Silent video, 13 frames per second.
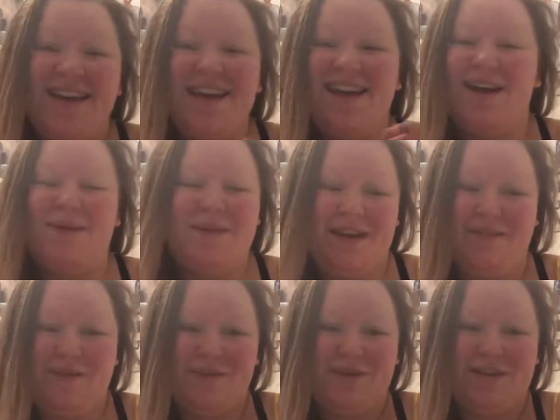and I would
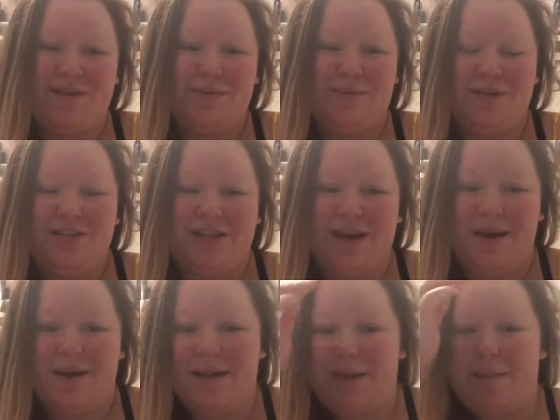never wish
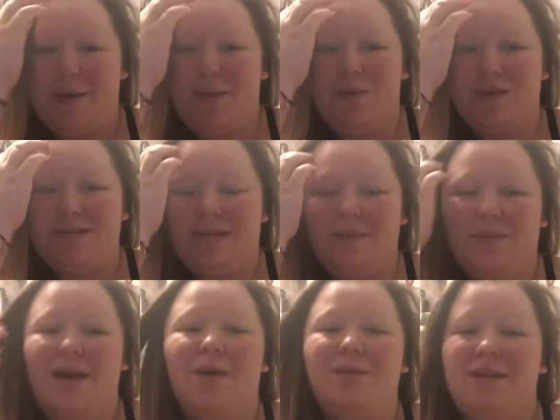that on like my worst
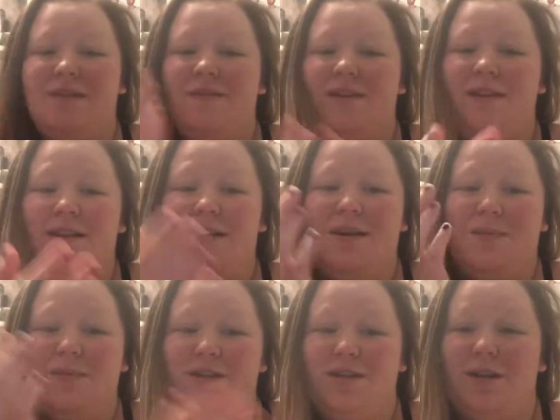enemy. I wouldn't even
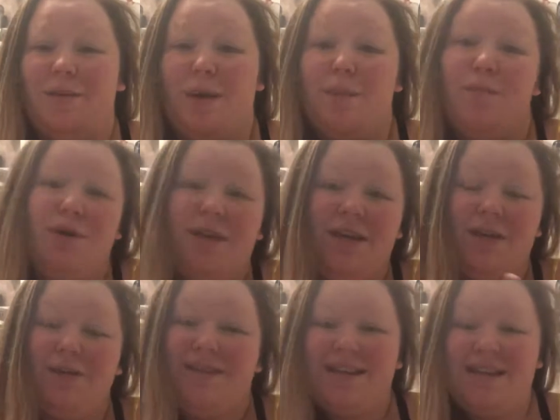wish it on my bully
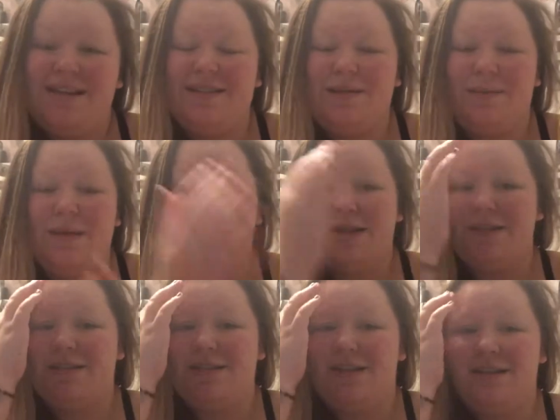who did that to me
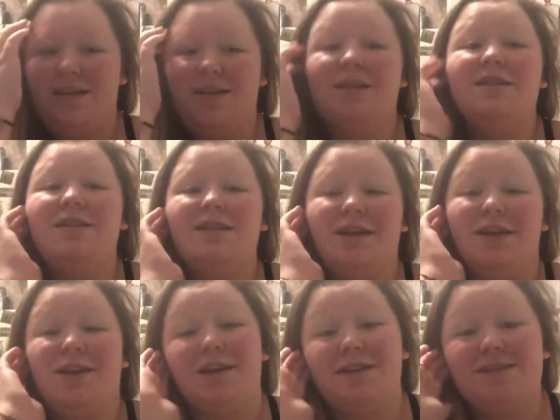because like it
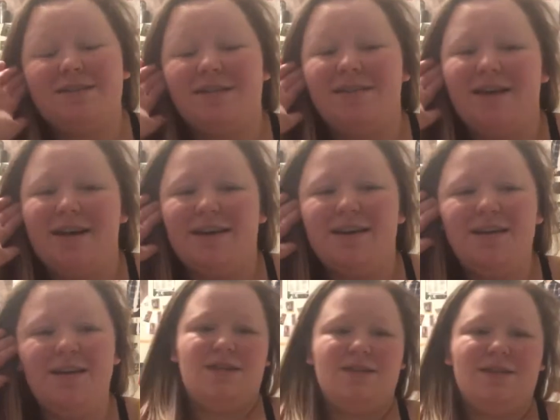hurts a lot.
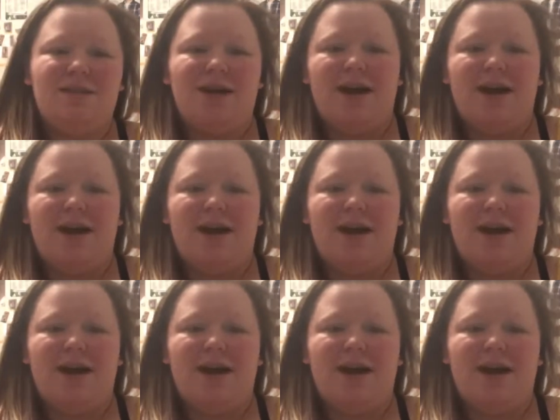And